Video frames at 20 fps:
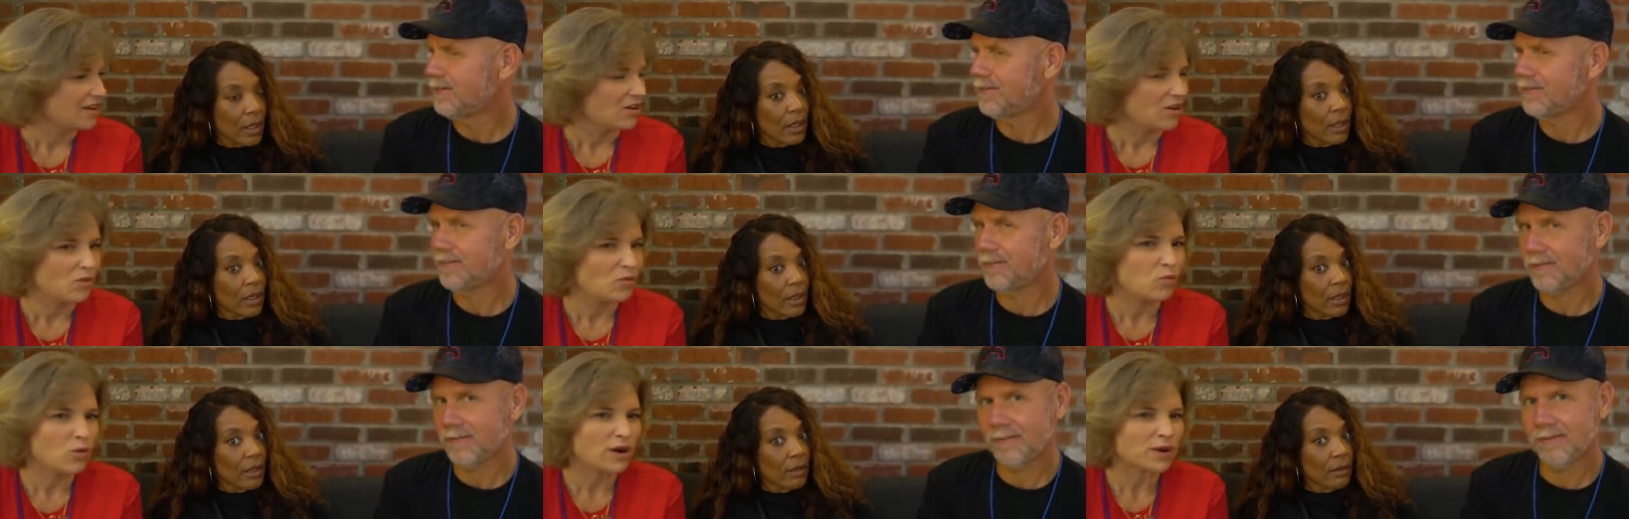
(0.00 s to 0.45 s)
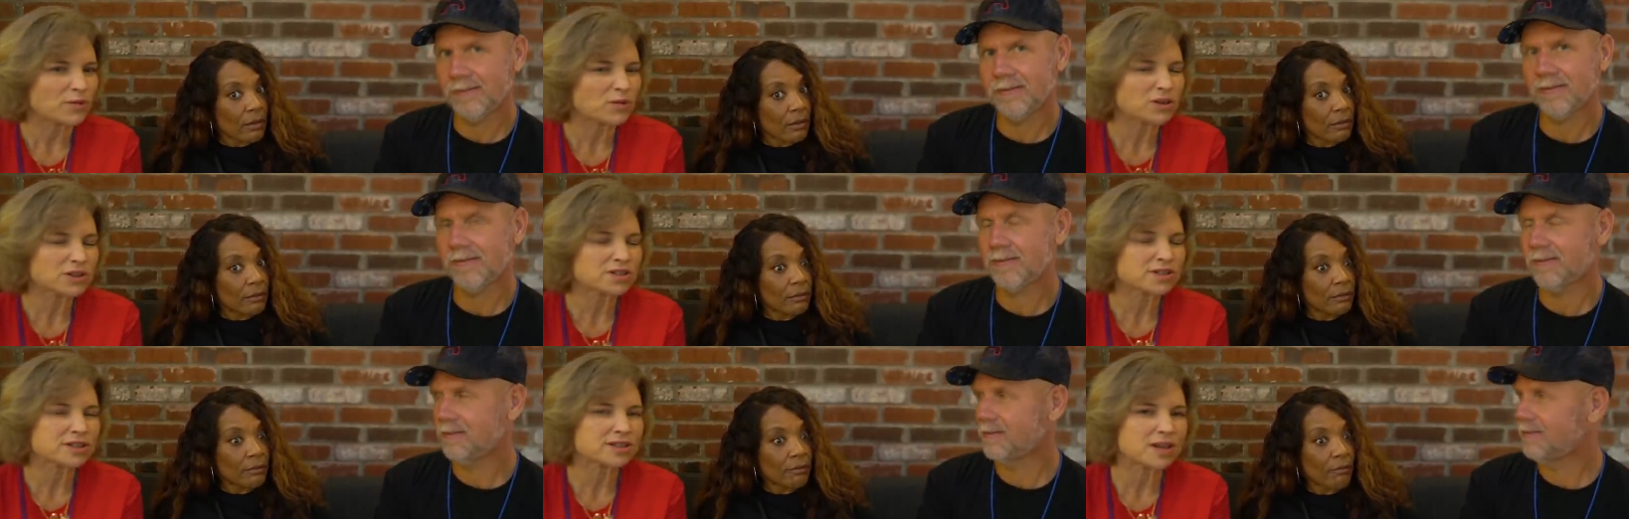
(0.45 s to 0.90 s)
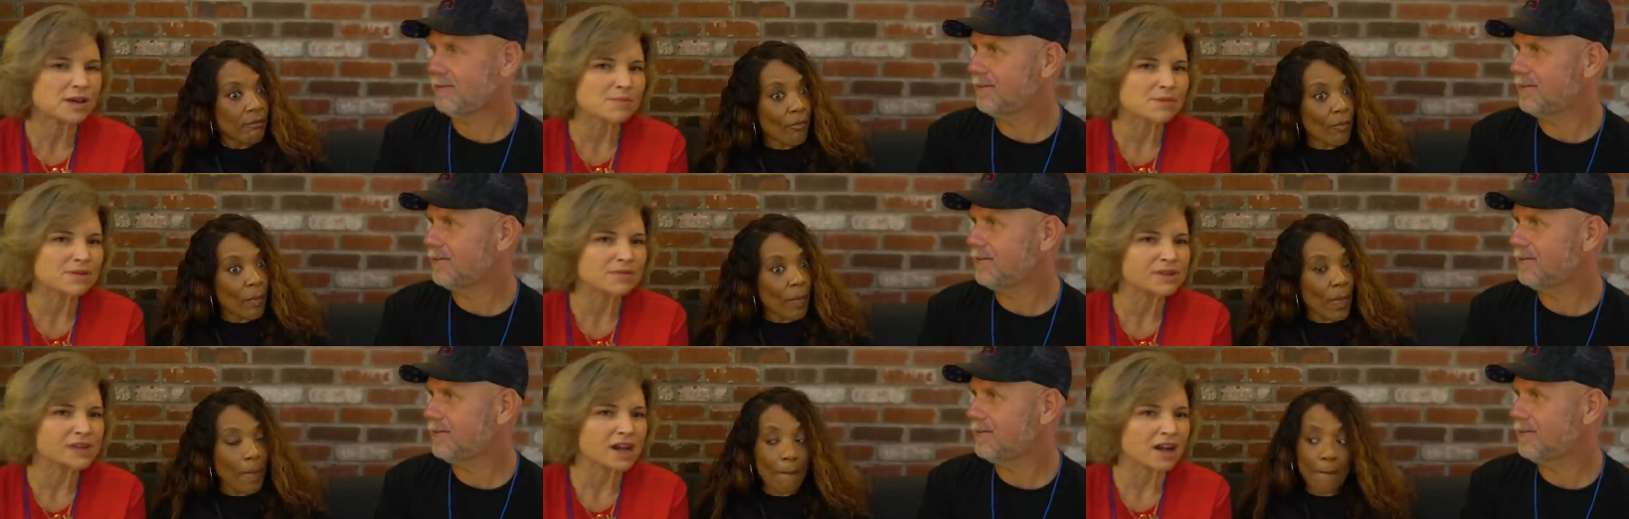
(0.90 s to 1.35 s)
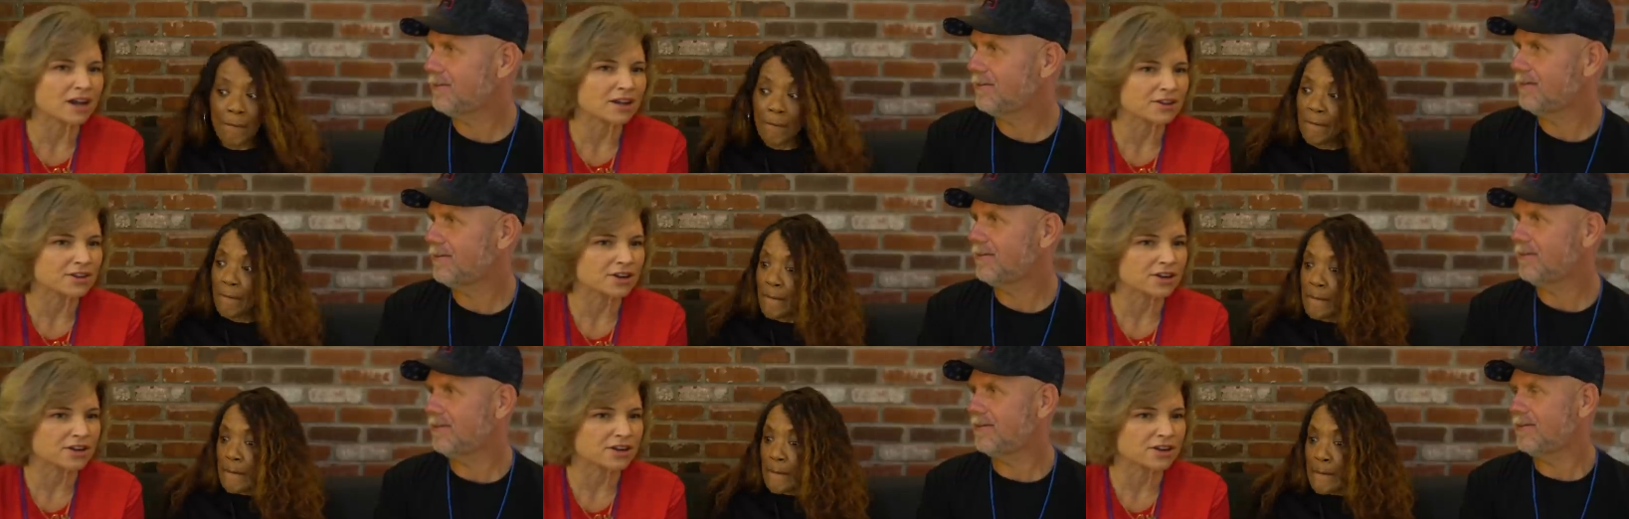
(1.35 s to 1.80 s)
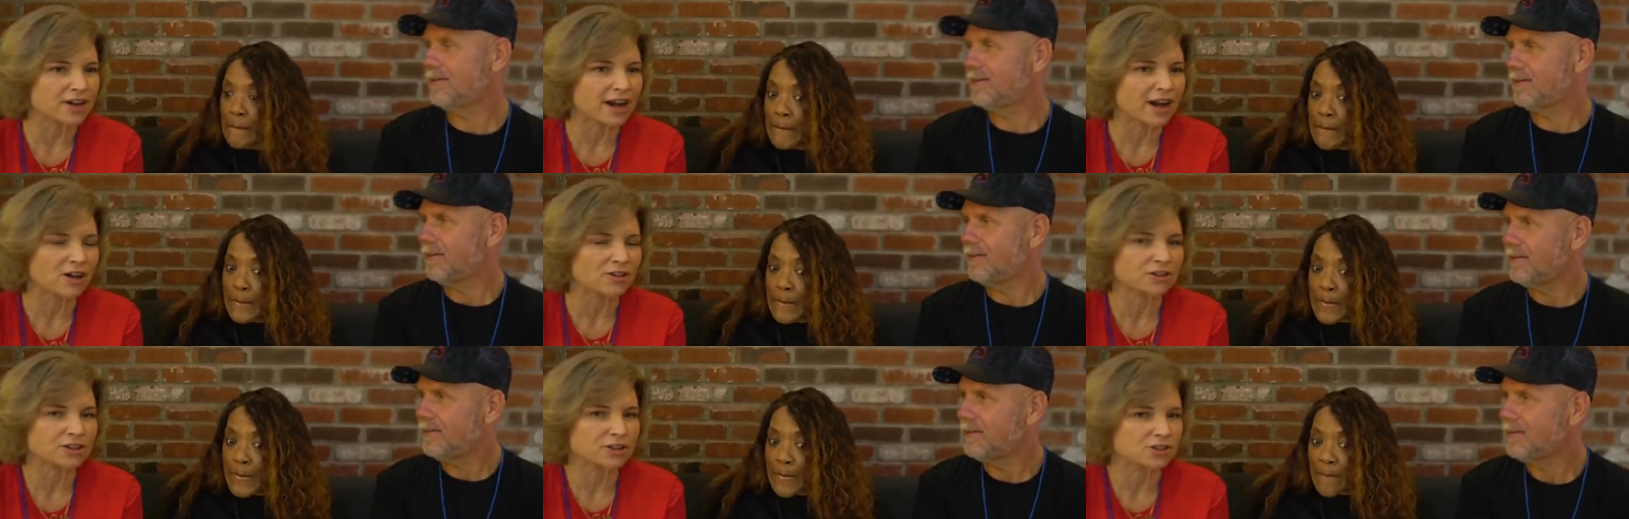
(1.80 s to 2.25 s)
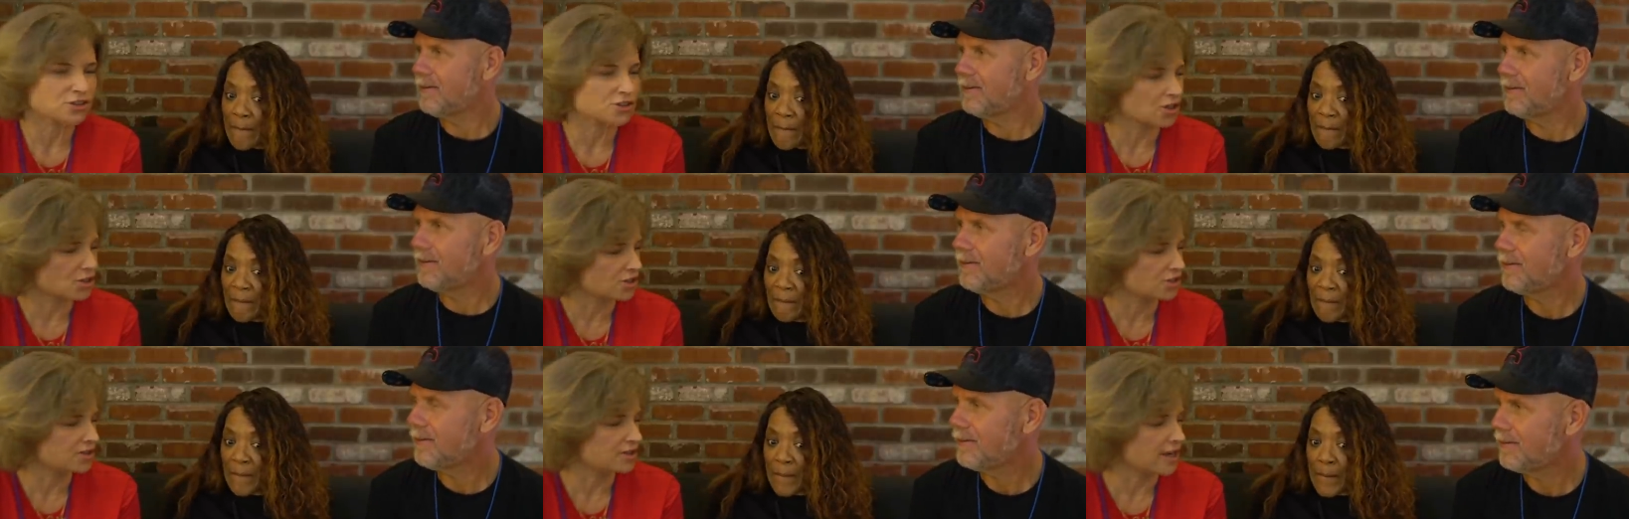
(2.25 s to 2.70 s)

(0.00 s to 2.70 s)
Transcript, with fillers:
Speaker 1: And what were some of the other health concerns